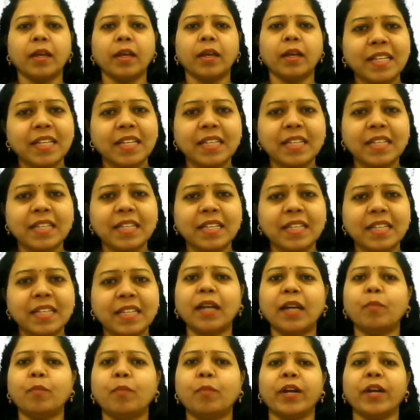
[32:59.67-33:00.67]
The
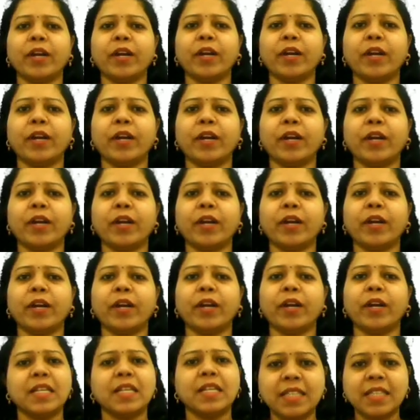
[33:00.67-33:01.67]
exact point
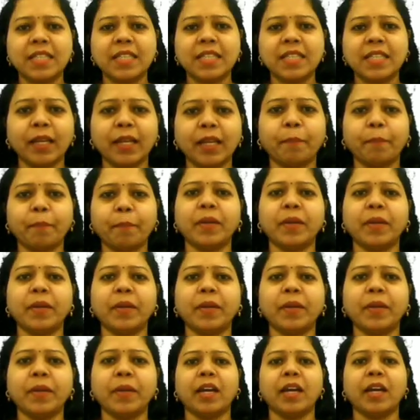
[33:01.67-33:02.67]
or exact
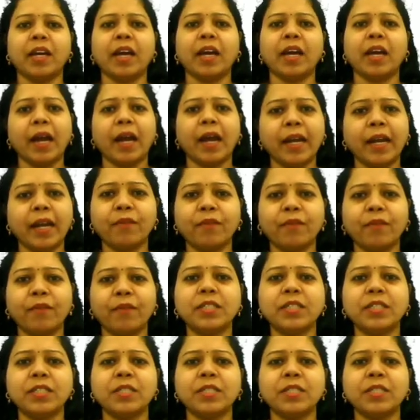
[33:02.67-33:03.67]
temperature at
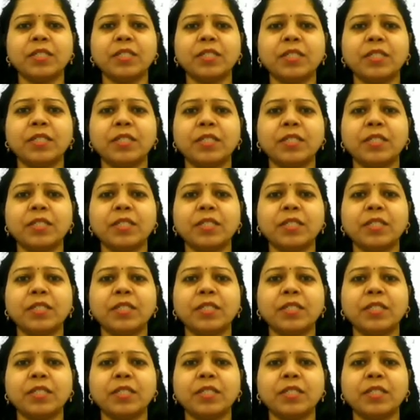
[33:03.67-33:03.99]
which